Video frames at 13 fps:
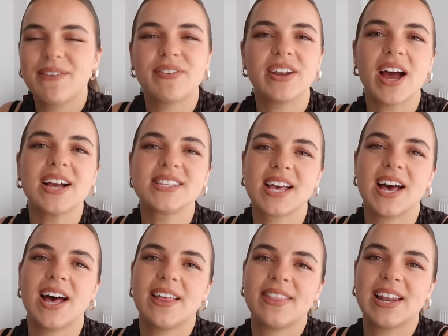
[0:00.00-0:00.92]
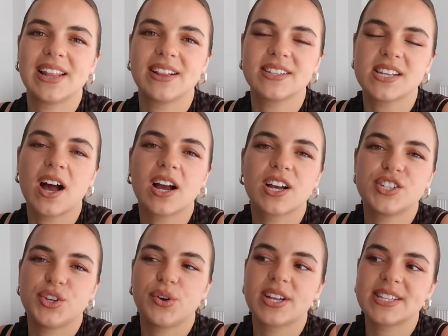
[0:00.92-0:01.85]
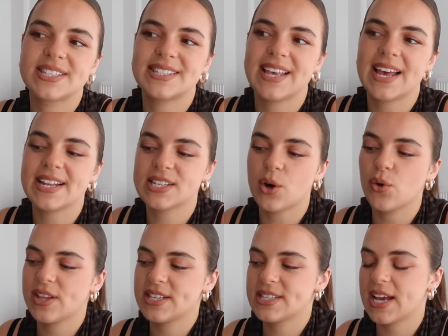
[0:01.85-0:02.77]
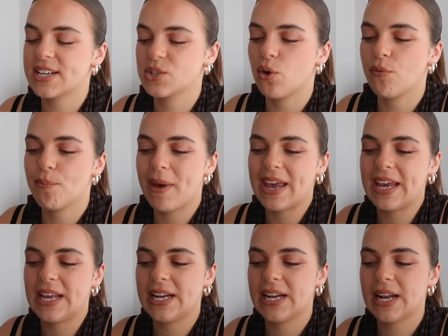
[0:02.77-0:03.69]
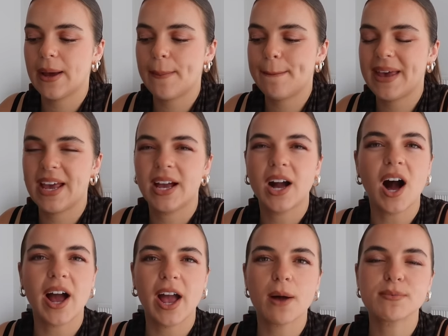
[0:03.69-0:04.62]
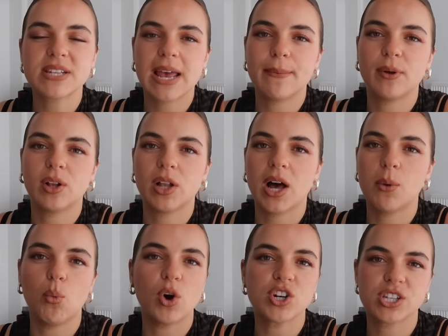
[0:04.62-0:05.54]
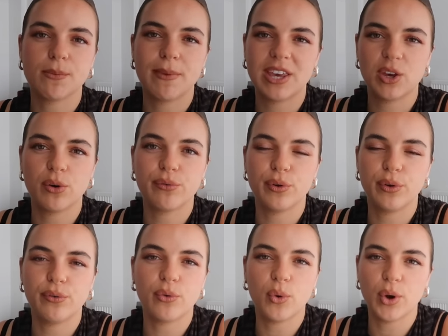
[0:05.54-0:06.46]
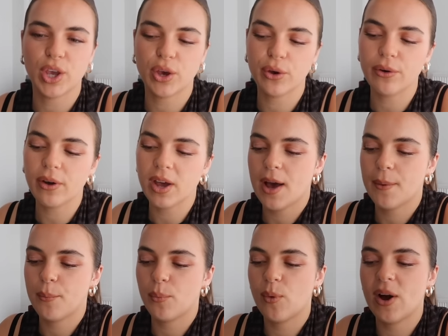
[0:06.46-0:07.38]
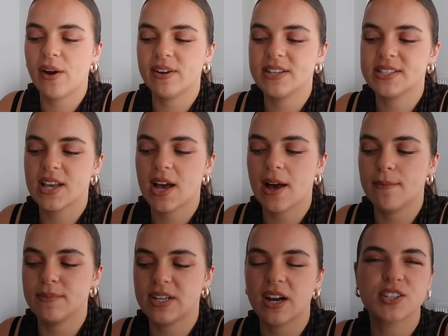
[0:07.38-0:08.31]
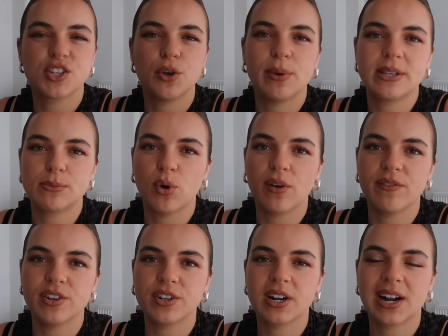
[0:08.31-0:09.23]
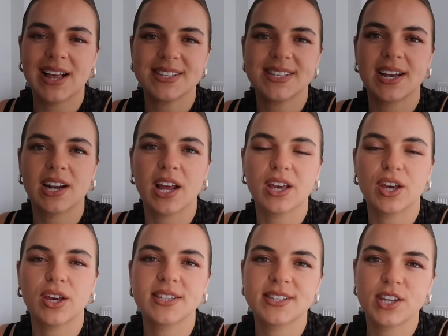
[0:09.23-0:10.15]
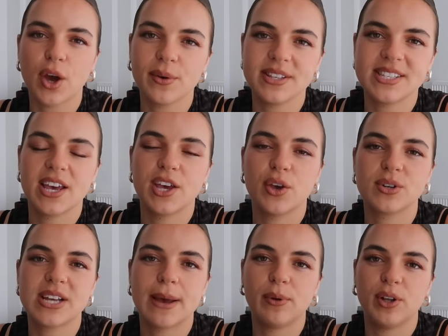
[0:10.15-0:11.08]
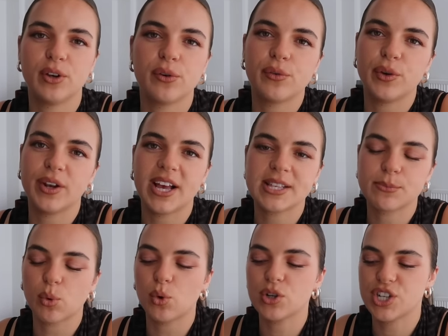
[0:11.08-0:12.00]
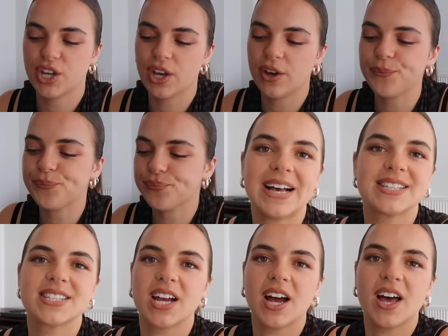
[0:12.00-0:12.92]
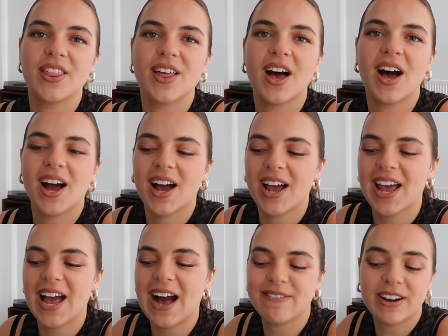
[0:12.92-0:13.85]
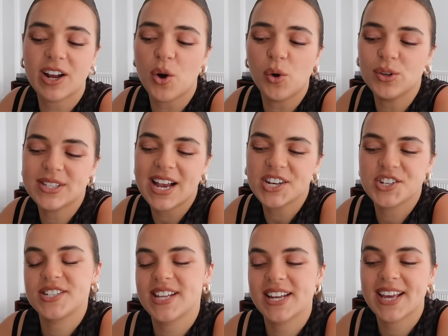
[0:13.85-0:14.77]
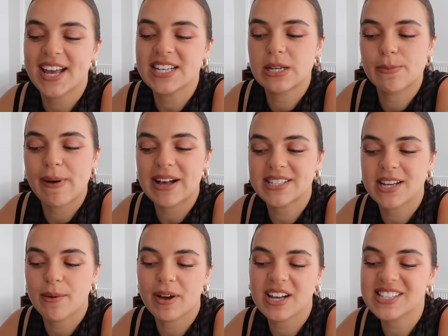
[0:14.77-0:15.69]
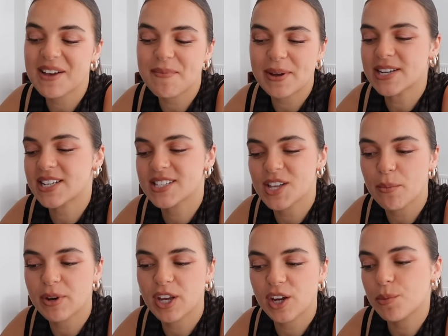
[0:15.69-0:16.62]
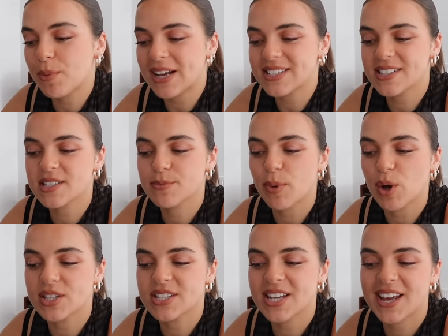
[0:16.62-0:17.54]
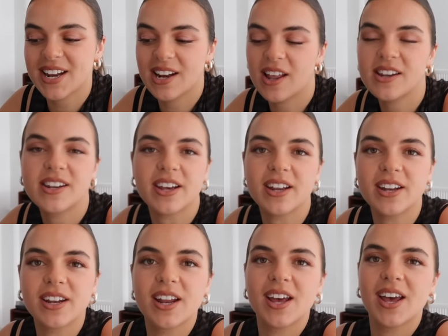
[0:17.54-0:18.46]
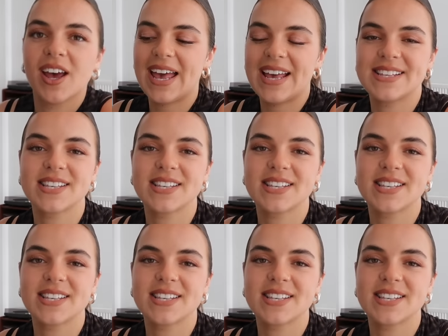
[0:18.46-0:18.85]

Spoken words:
Even nicer at the Little Duck because you can sit on this like sort of main big high up table and watch them make your food for you. Whereas Duck Soup is more of a classic, like go and sit at your table and your food gets brought to you. Pasta. I have like a whole section dedicated to pasta because I've been to so many good pasta spots in London. There